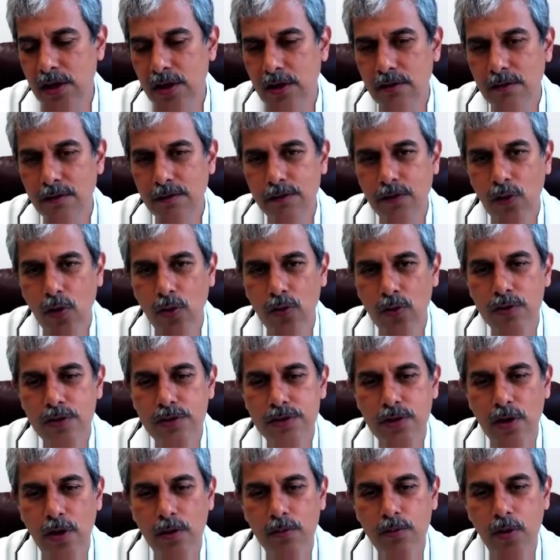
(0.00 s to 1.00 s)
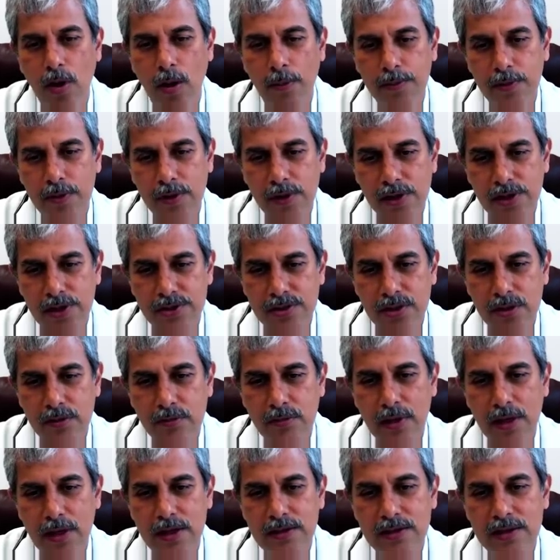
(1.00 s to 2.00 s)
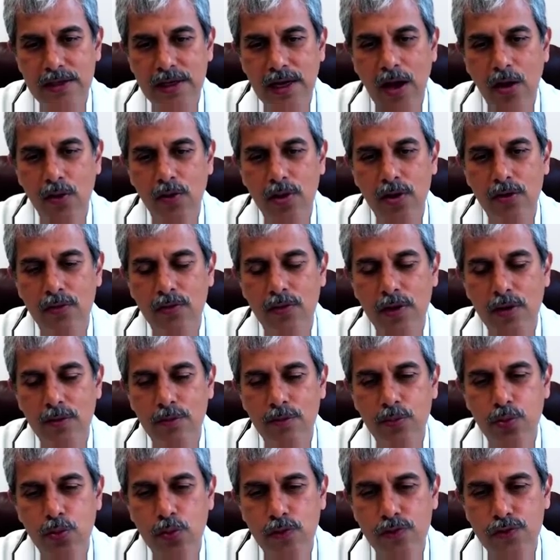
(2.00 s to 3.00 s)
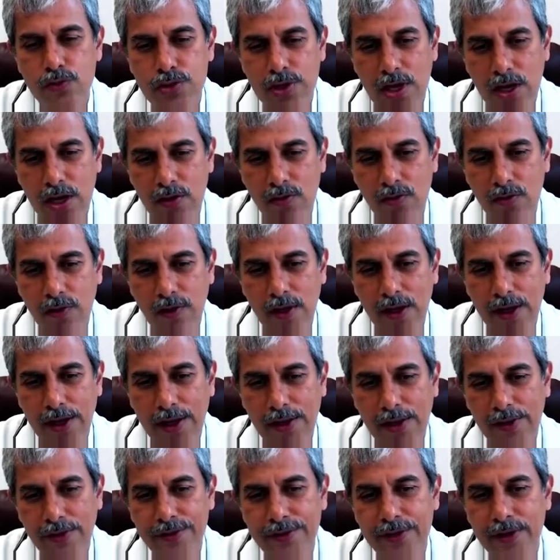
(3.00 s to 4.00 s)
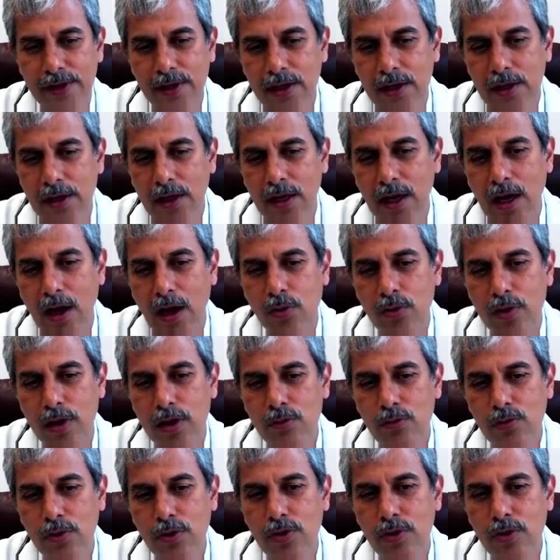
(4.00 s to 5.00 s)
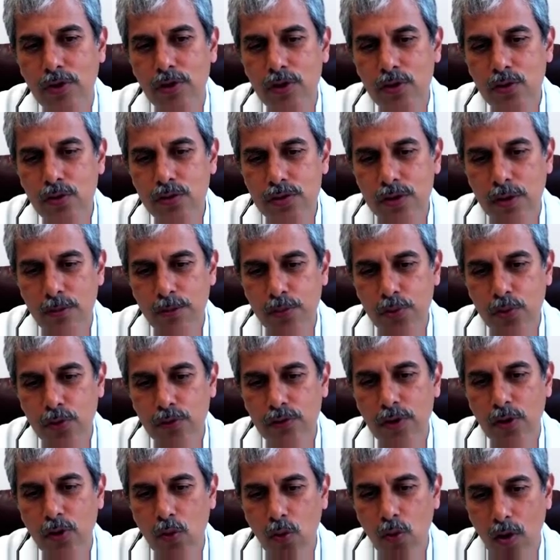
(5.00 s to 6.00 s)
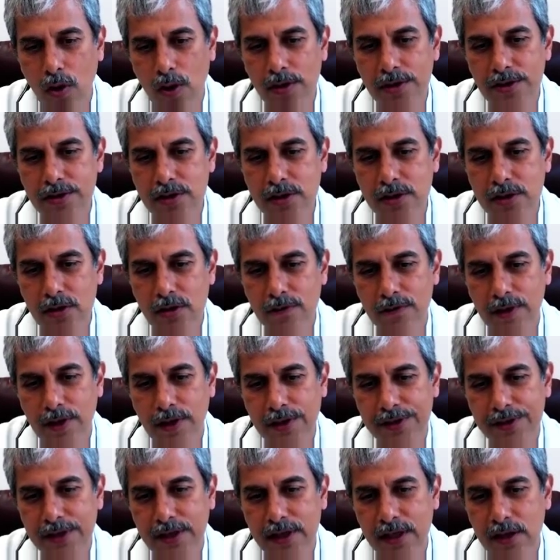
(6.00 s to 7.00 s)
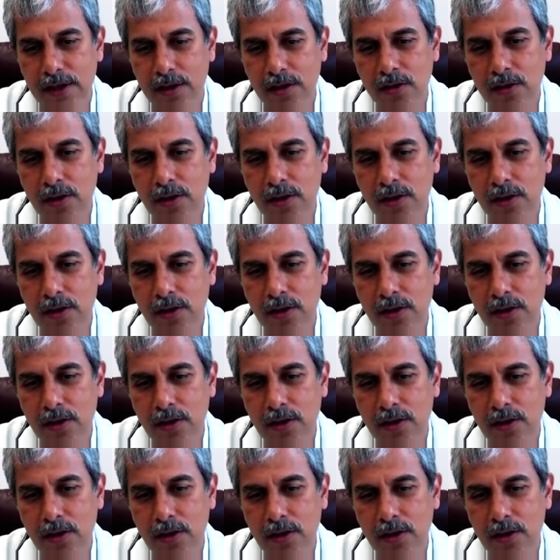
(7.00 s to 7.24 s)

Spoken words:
focus on population medicine. How can we improve general health? How can we improve the quality of healthcare?